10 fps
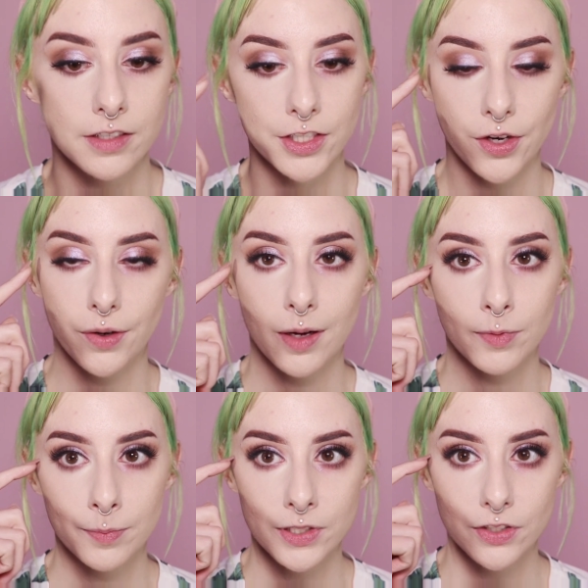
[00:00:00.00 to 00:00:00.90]
So I'm
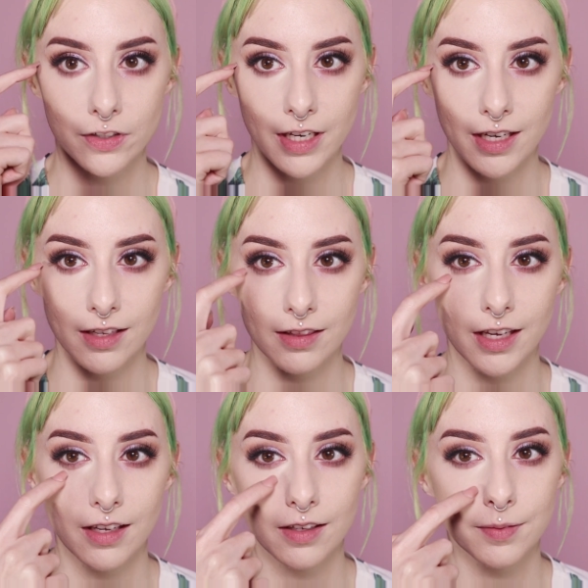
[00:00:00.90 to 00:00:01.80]
almost creating,
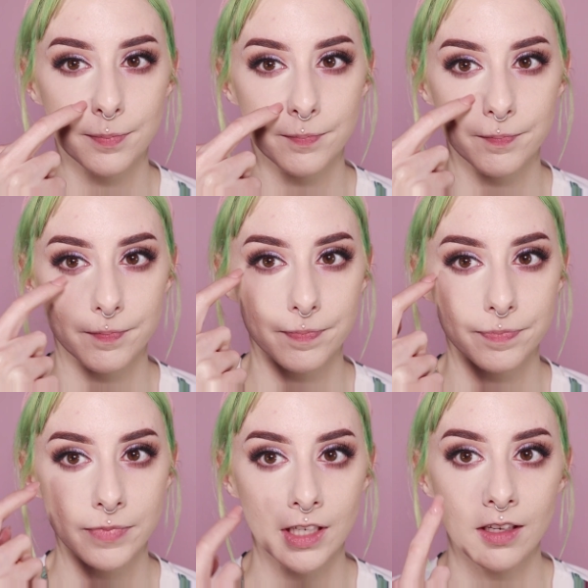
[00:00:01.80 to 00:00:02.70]
like,
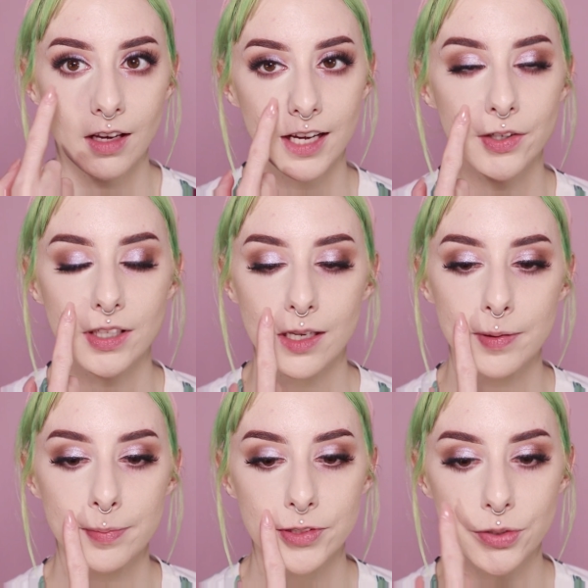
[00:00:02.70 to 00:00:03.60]
I know a lot
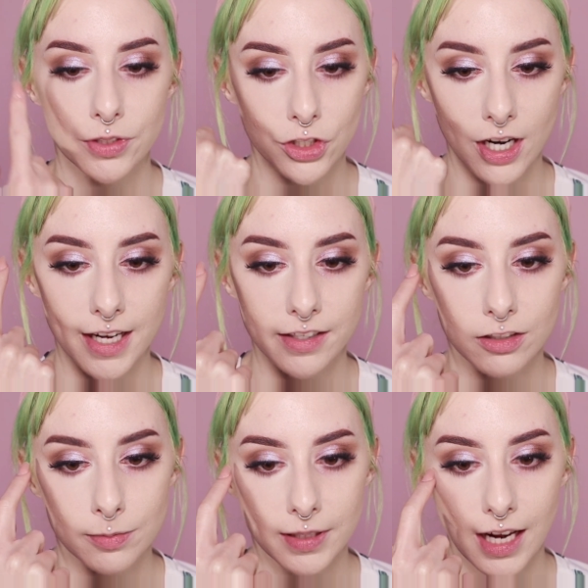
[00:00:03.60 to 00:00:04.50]
of people do a
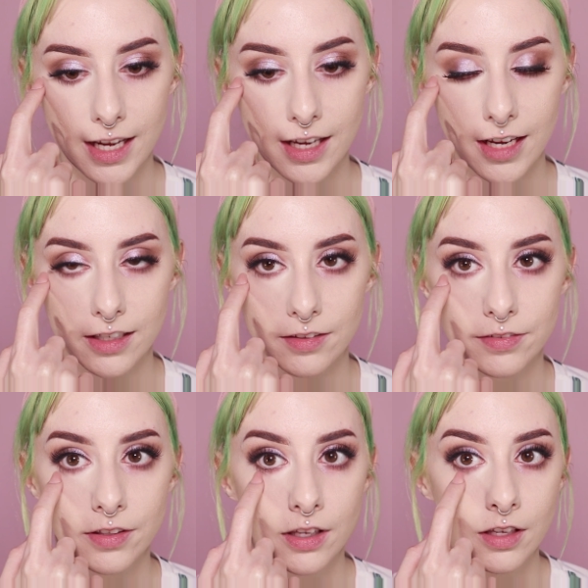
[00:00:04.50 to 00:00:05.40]
triangle, but I kind
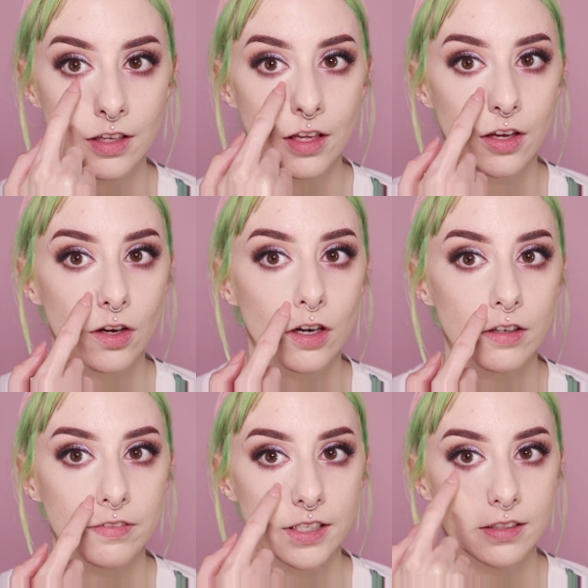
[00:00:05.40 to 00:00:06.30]
of
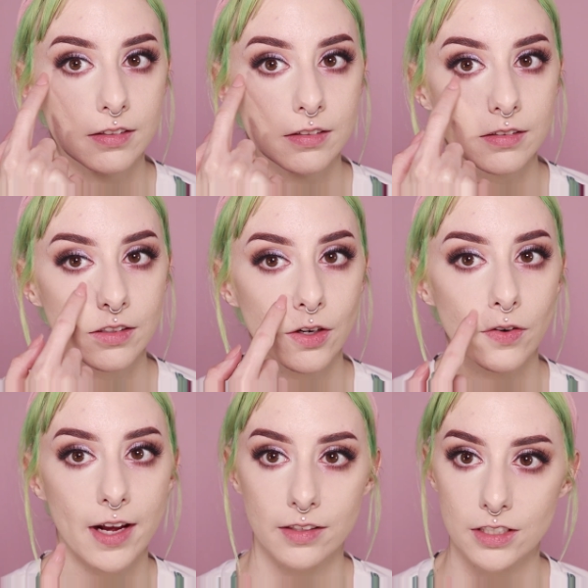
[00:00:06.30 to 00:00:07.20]
curve it
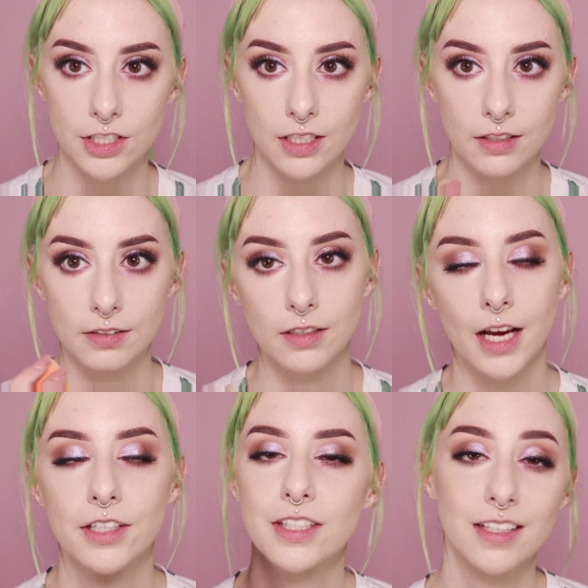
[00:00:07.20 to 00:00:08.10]
around the cheek.
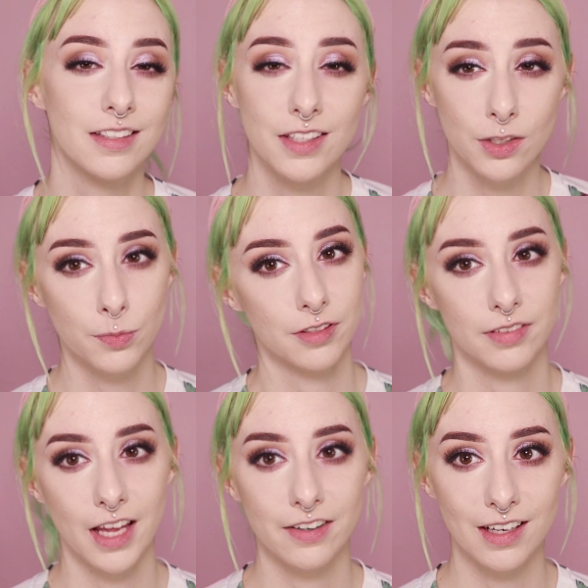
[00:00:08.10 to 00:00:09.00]
I just think it's a little more
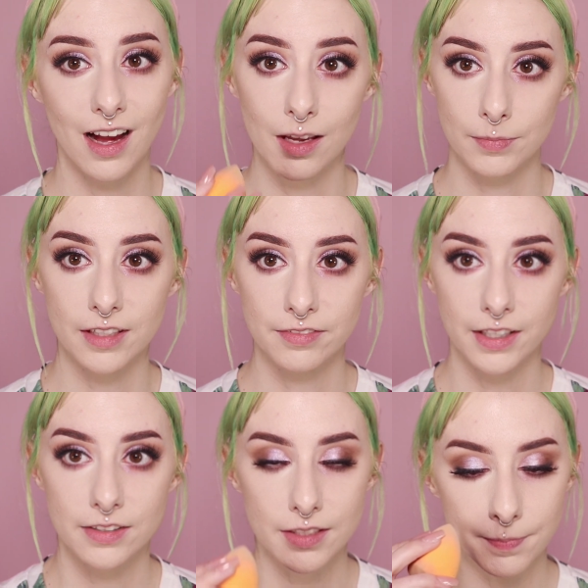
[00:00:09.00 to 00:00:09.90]
flattering on my
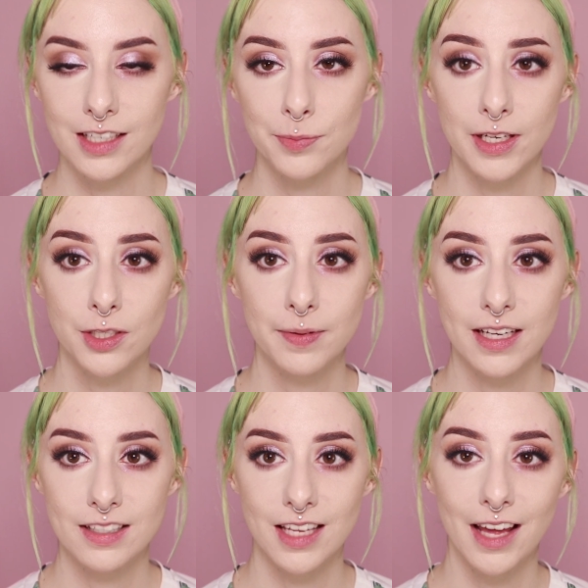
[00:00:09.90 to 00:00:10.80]
face, especially
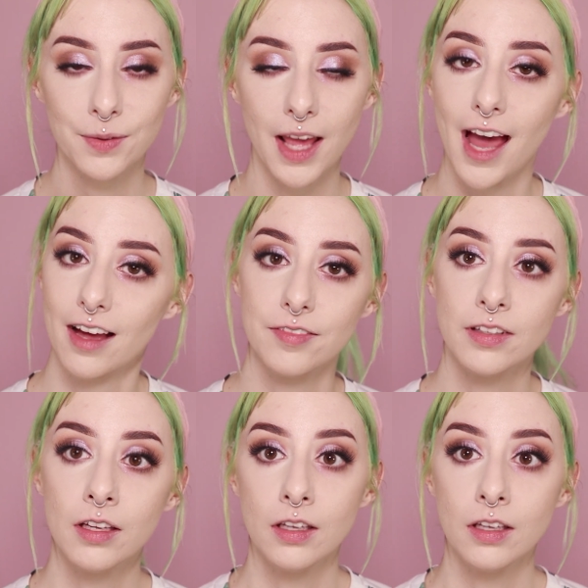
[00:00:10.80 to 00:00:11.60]
because I don't have